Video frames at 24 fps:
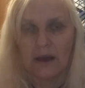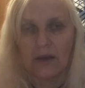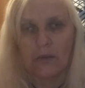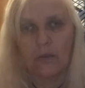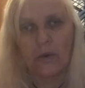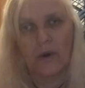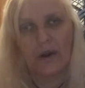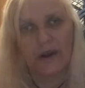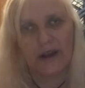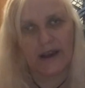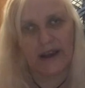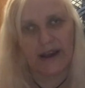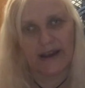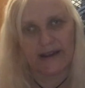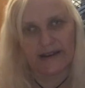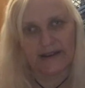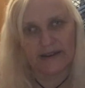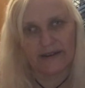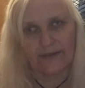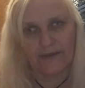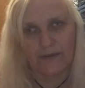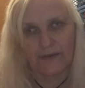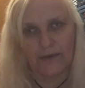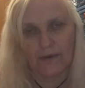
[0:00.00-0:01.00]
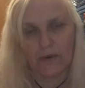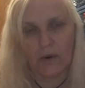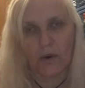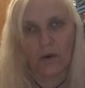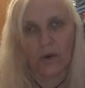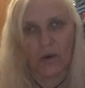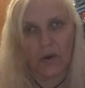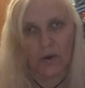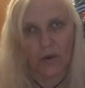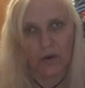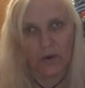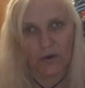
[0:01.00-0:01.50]
What kind of
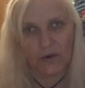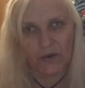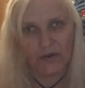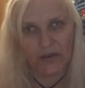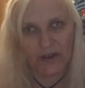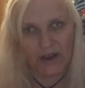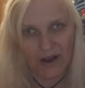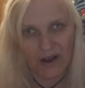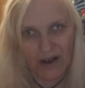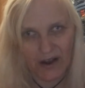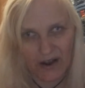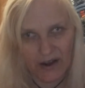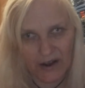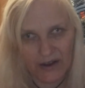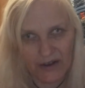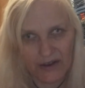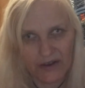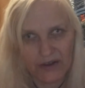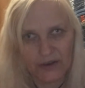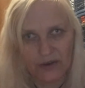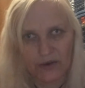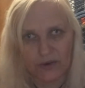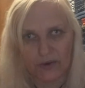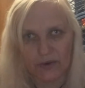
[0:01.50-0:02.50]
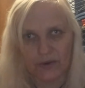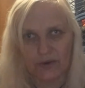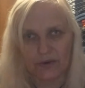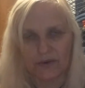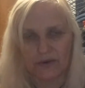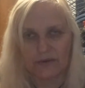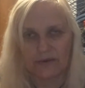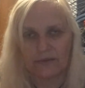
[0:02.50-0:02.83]
horse are you?